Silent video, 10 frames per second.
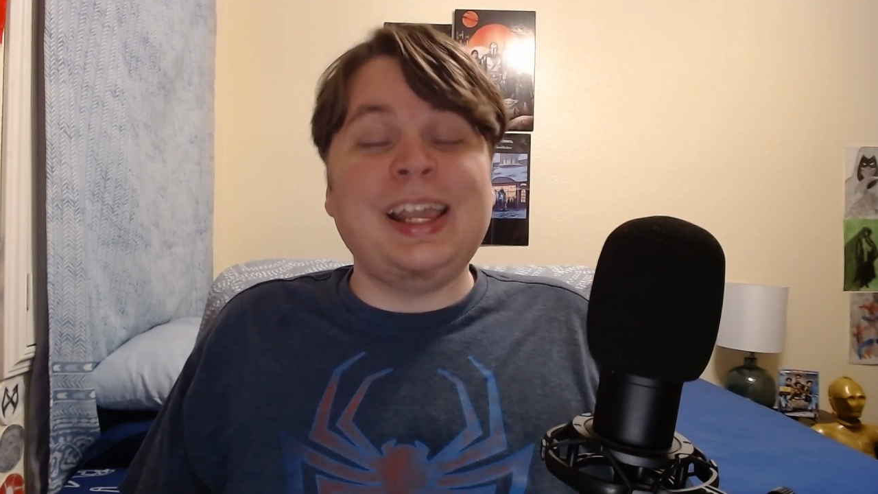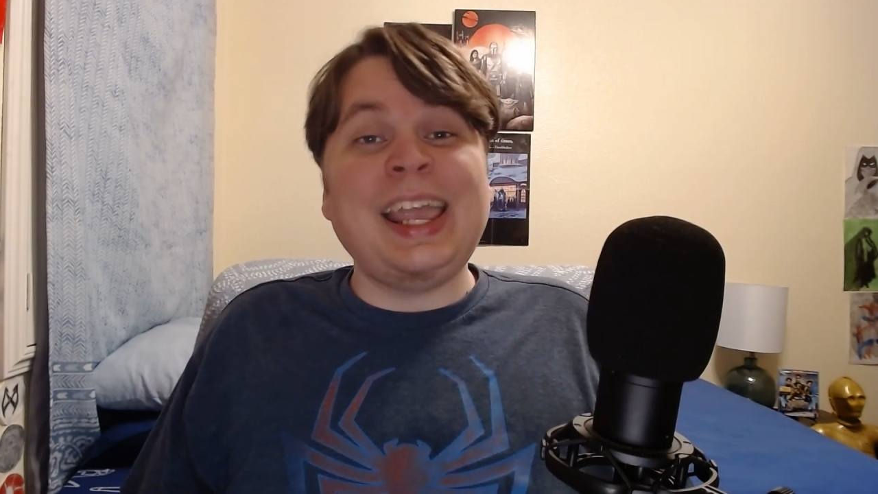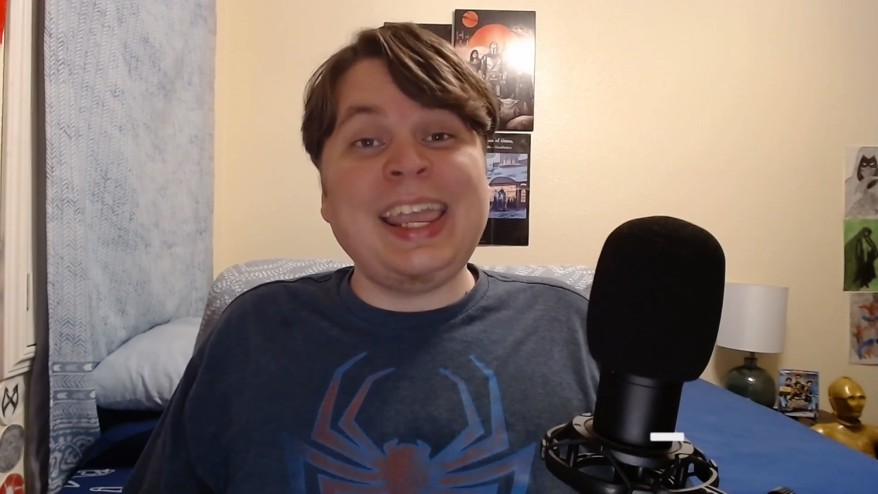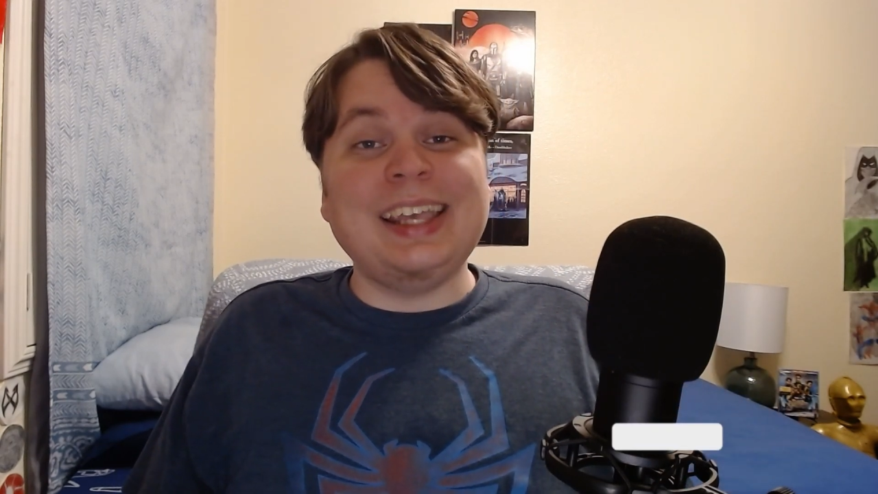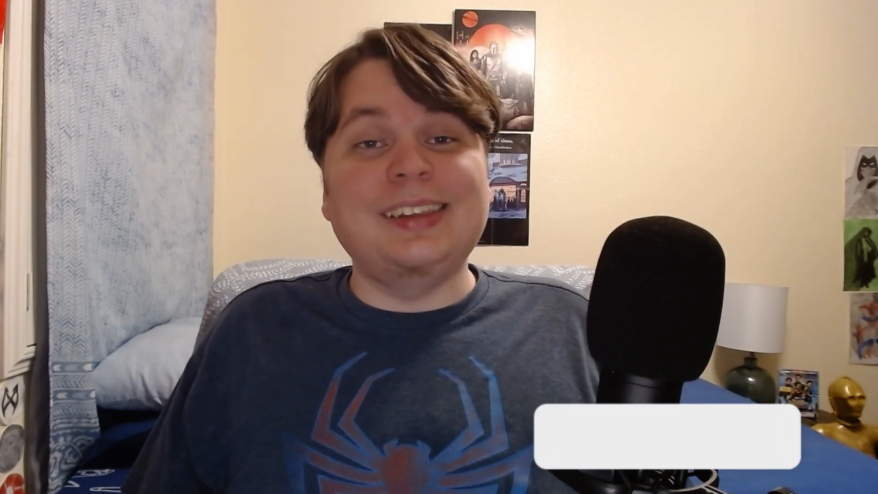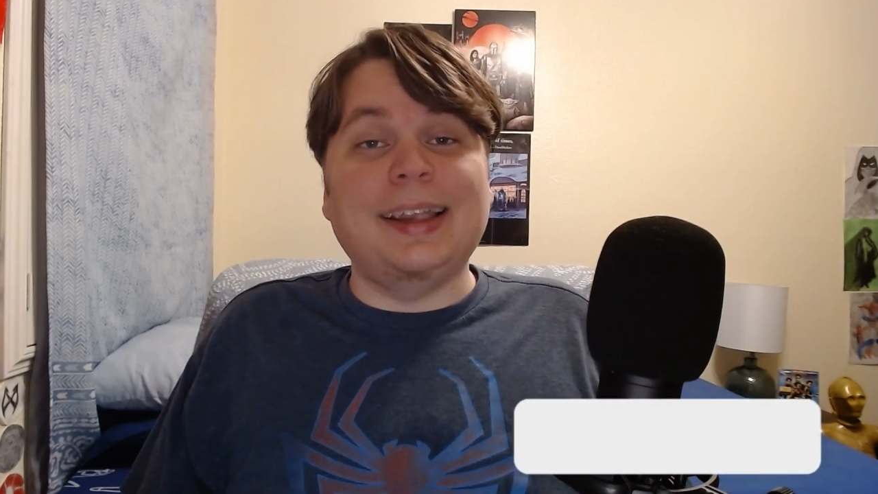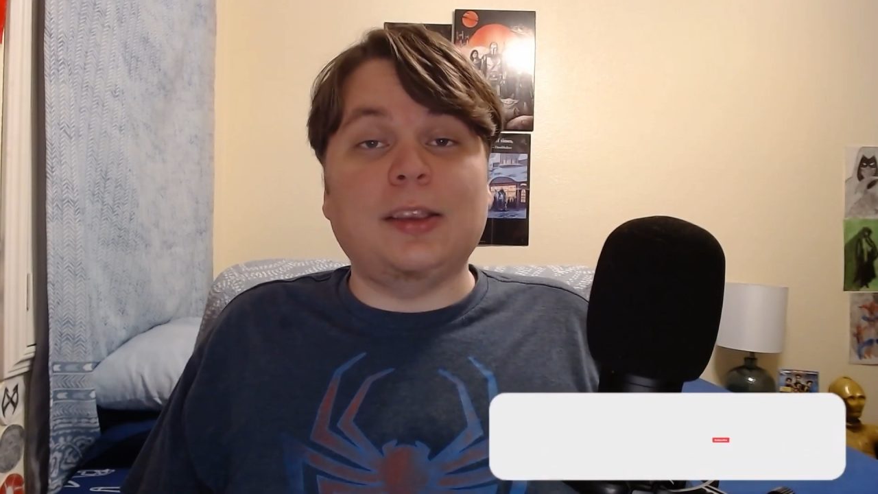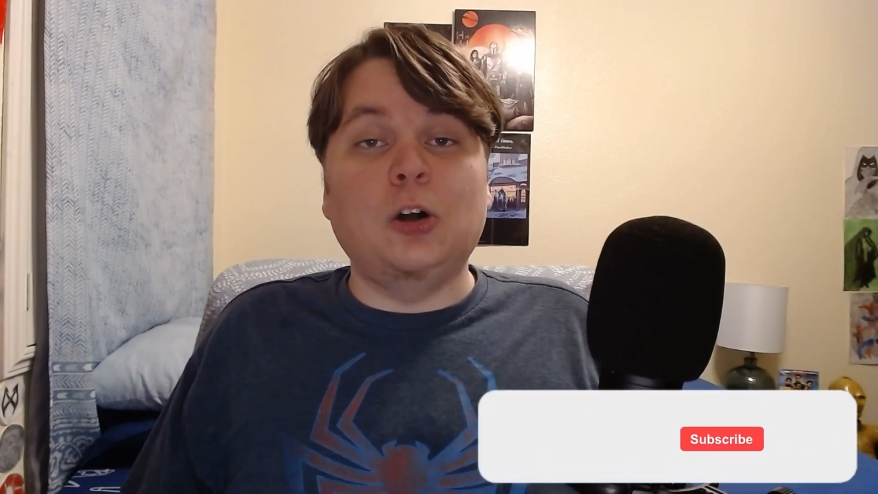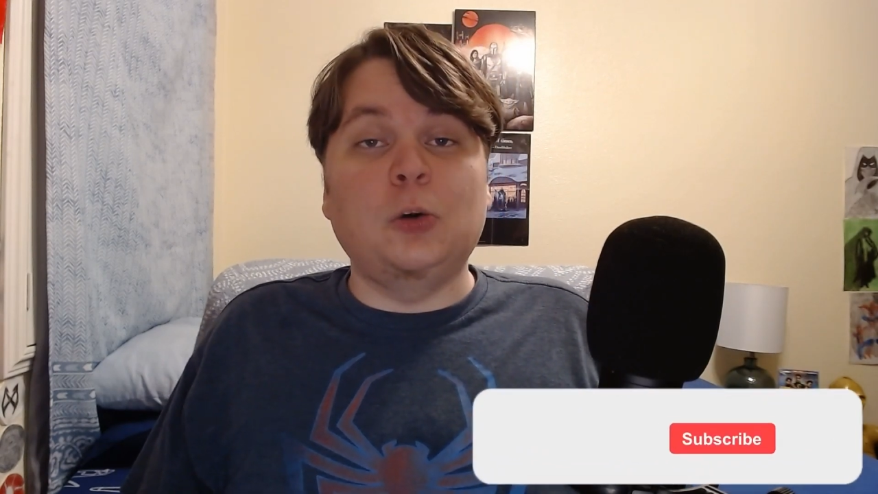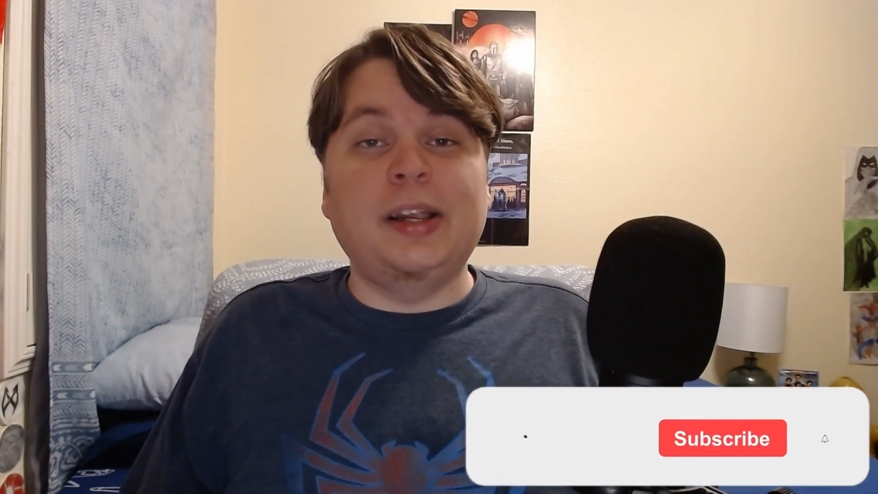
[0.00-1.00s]
And as
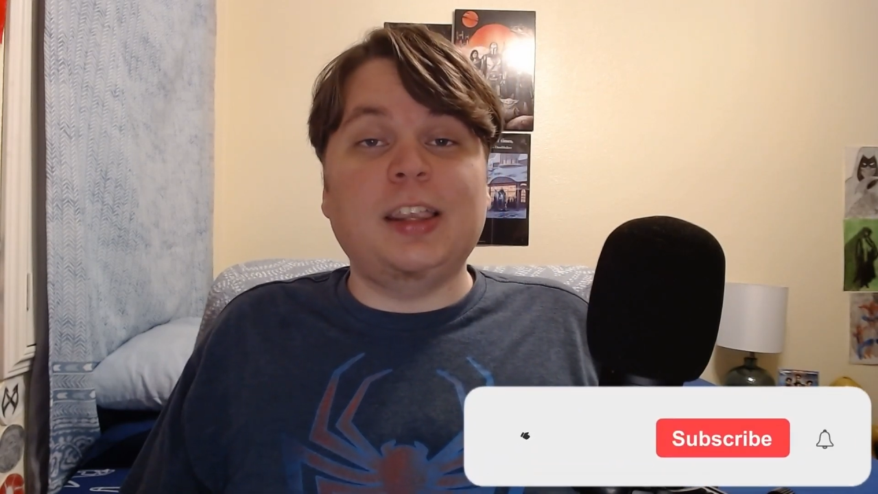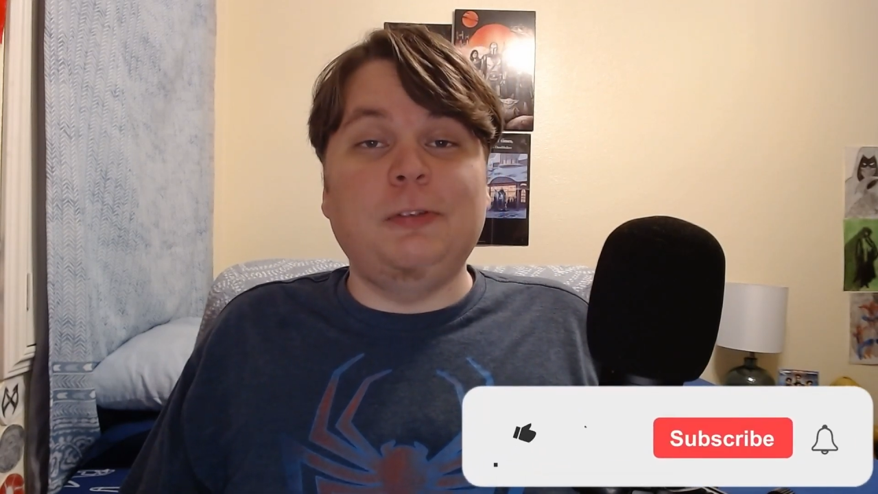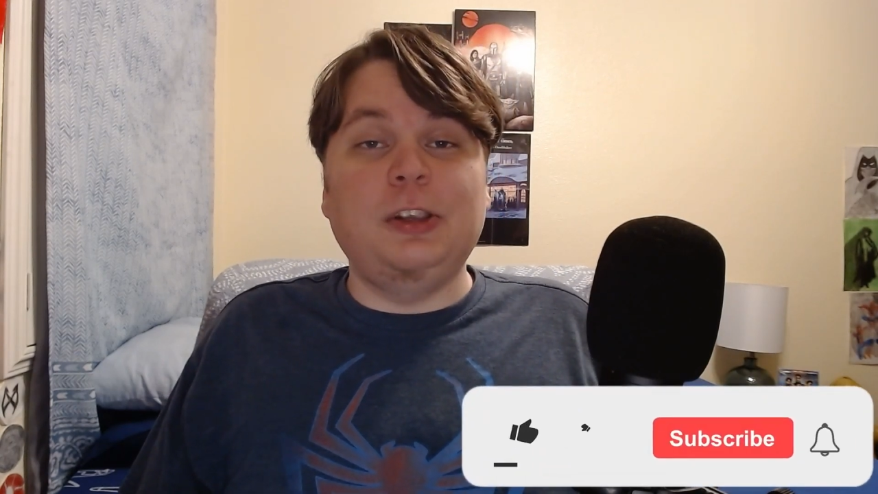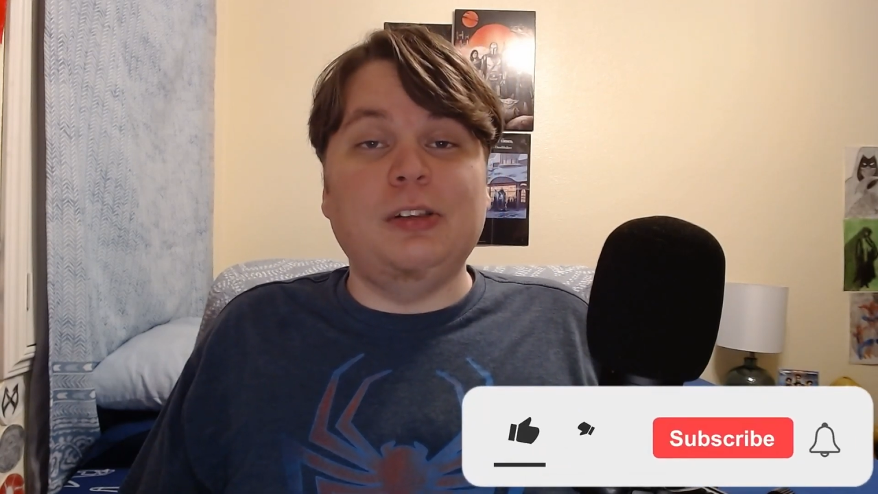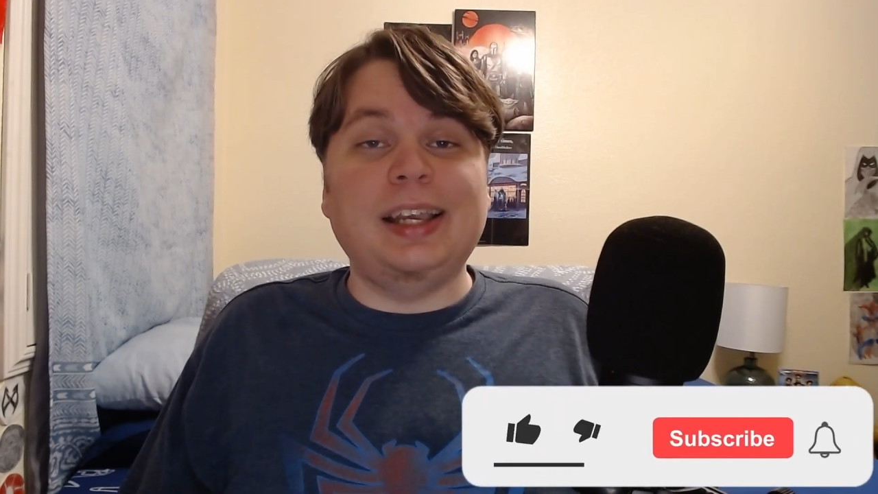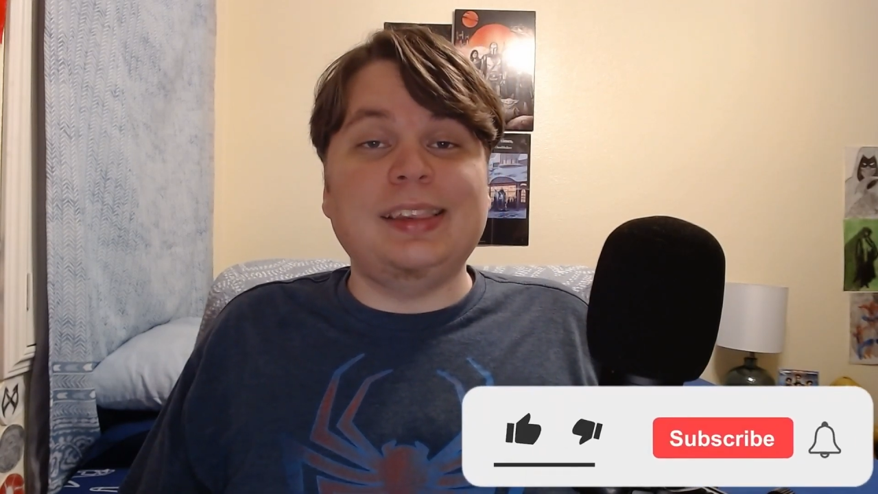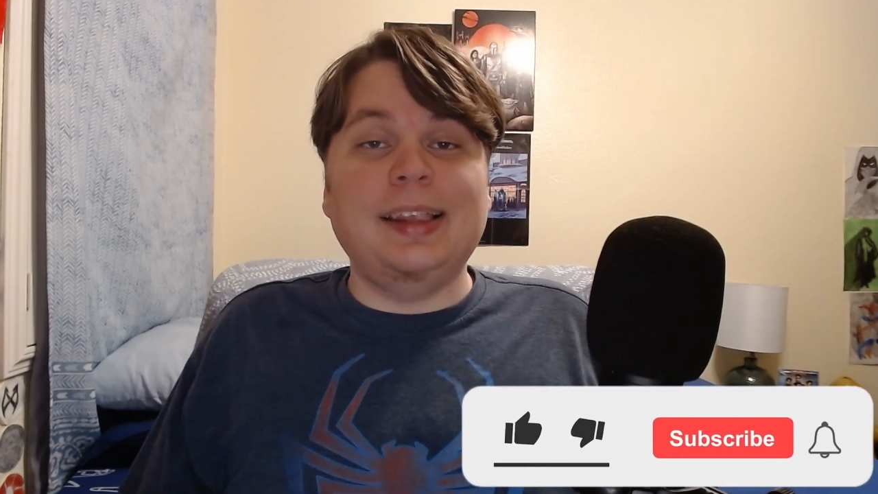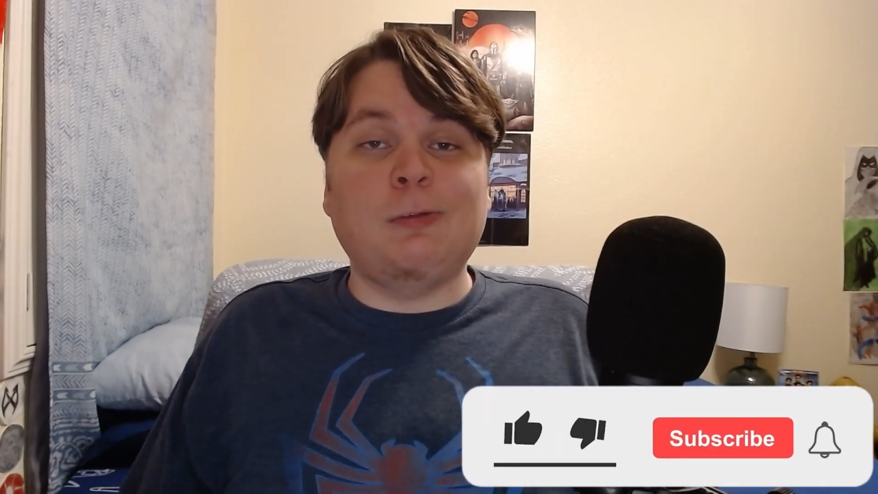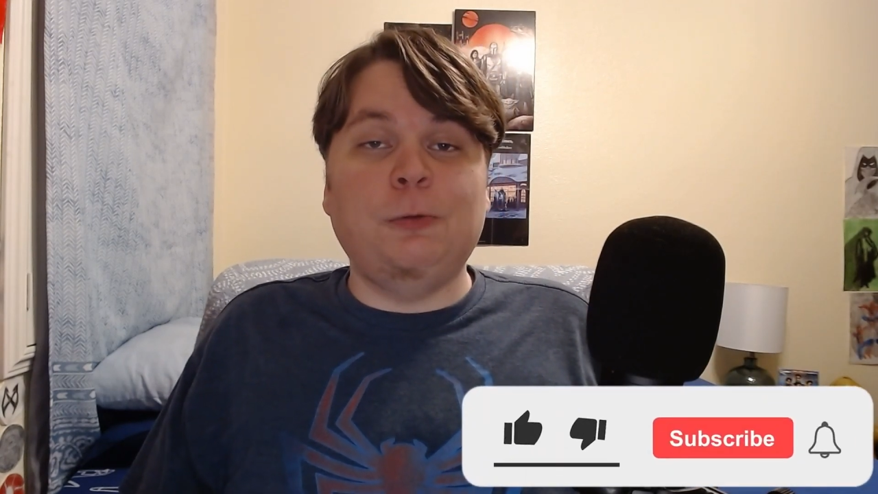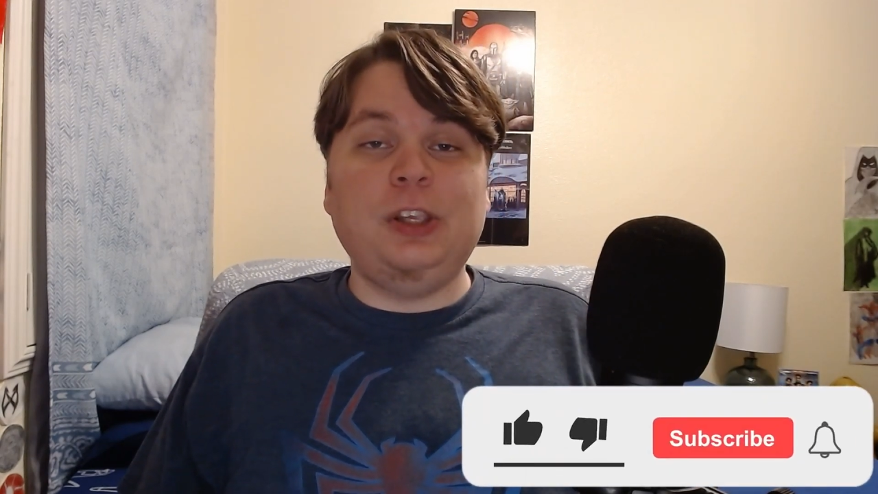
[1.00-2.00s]
always, if you like this
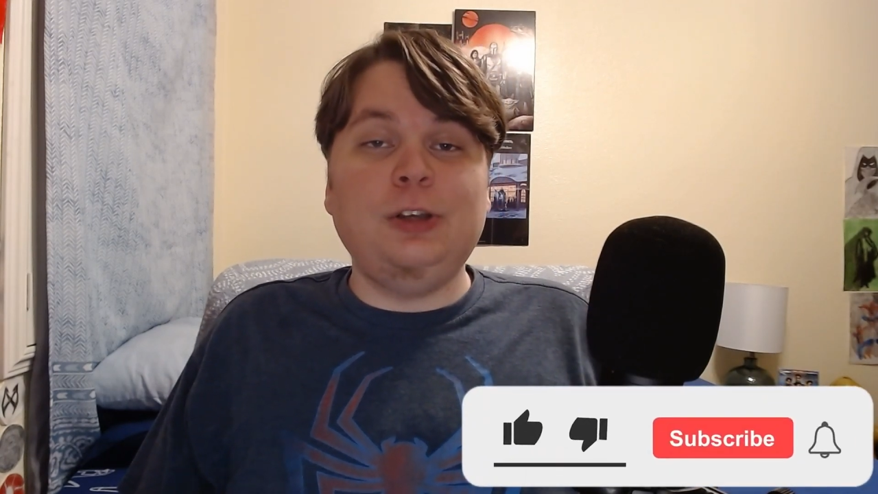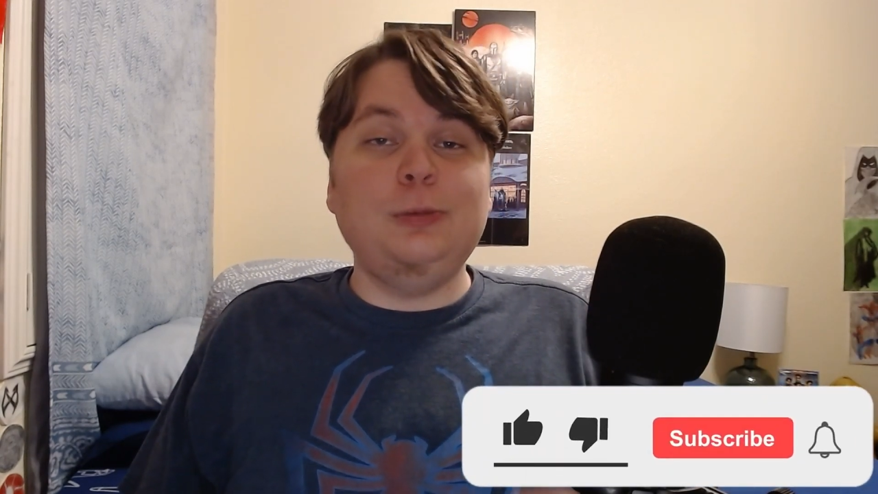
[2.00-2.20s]
review,